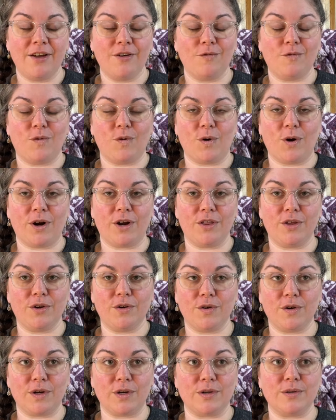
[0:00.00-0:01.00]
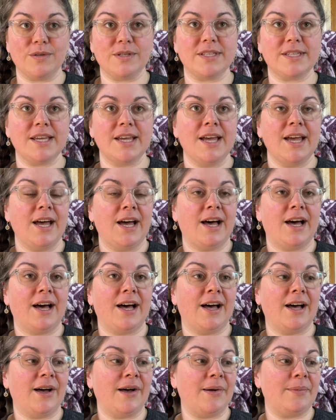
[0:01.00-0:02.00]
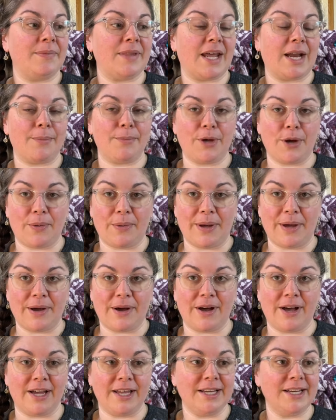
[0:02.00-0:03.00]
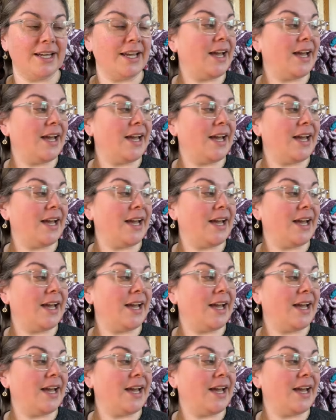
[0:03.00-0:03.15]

for the cruise um, that I'm going on.